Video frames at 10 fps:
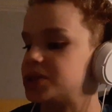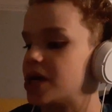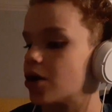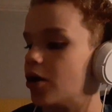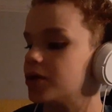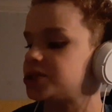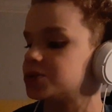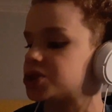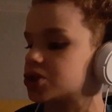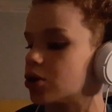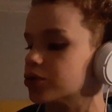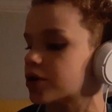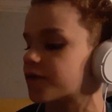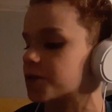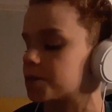they always used to go
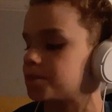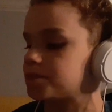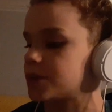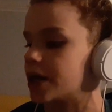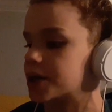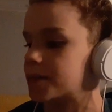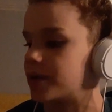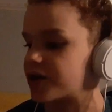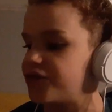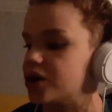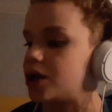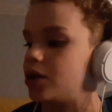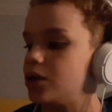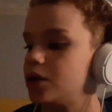look for like Bigfoot